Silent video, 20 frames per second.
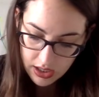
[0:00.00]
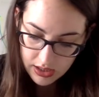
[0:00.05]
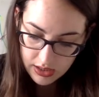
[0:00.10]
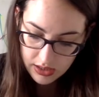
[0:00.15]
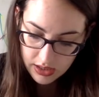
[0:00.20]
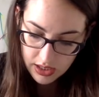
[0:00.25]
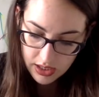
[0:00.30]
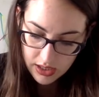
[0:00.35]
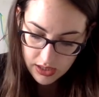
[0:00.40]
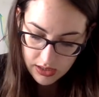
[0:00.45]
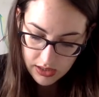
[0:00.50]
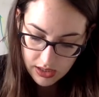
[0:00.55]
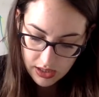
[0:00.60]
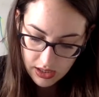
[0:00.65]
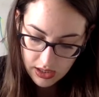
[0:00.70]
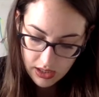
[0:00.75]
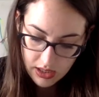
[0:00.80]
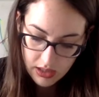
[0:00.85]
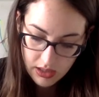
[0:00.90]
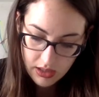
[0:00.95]
It's
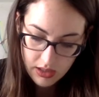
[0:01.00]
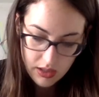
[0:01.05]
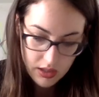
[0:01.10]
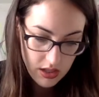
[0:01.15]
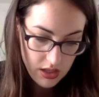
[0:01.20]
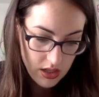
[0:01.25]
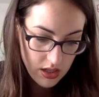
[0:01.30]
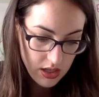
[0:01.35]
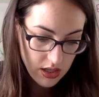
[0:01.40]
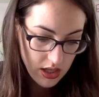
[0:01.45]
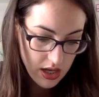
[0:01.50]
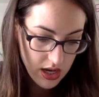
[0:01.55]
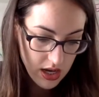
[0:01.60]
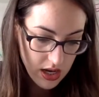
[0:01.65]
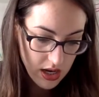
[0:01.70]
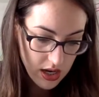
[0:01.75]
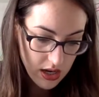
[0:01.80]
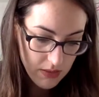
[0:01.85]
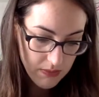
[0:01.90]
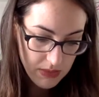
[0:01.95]
easy.
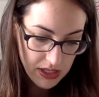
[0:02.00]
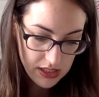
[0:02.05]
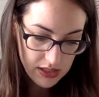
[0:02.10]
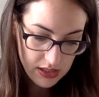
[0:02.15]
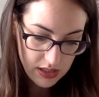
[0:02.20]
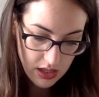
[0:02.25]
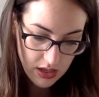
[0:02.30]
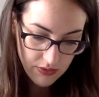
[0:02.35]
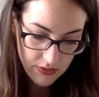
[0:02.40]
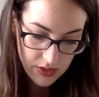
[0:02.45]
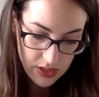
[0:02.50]
Makes life